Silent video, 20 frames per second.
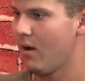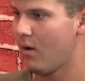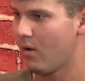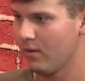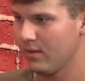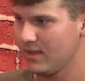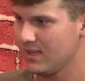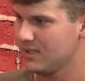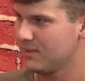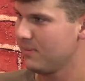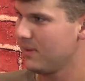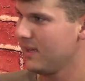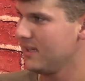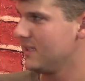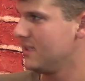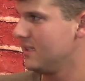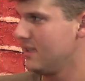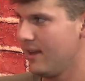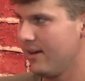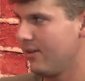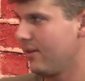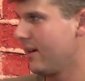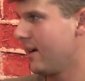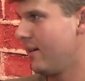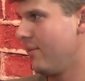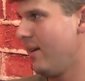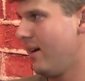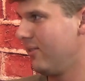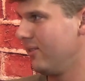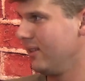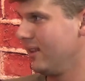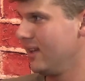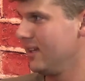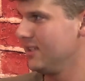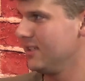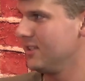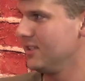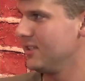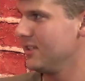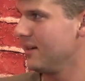All these places, they don't care about
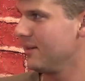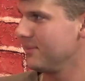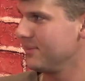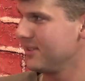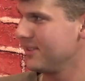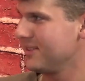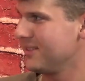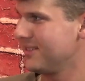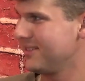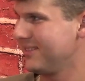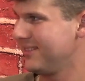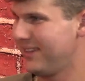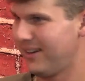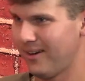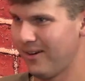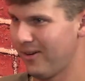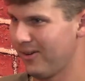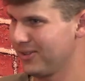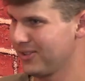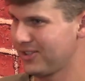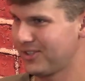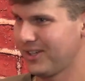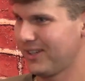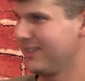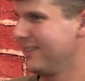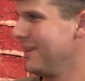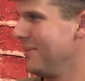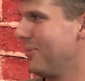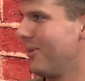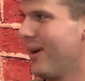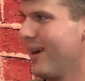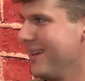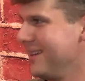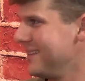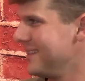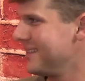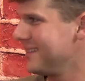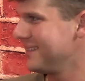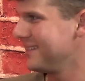relationships. They're all strictly price.